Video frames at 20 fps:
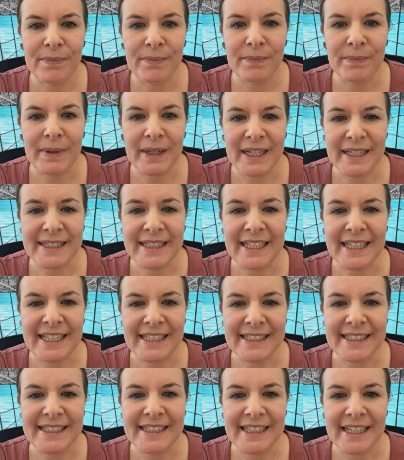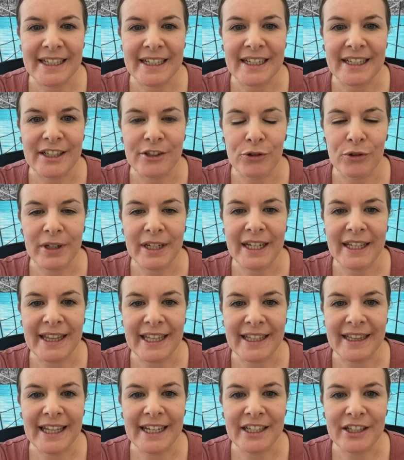because it is a tricky
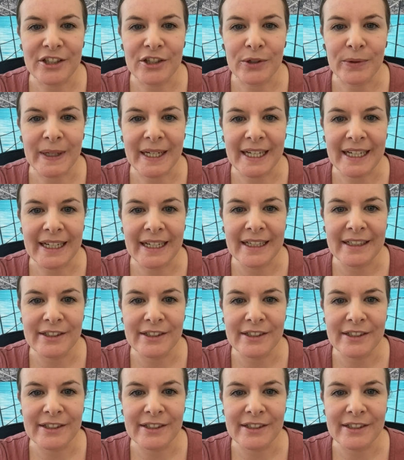thing that you're doing.